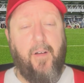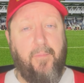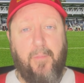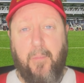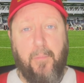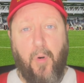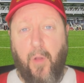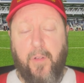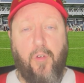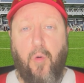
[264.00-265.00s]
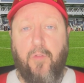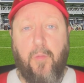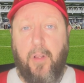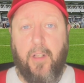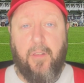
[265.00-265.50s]
I'm more than
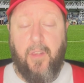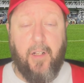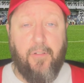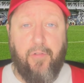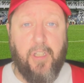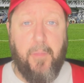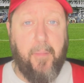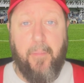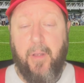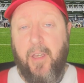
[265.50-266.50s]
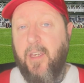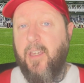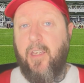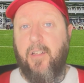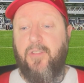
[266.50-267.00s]
comfortable that Chris Mepham
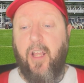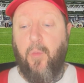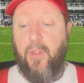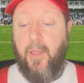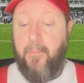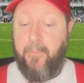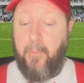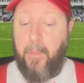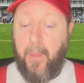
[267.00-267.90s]
can deal with him.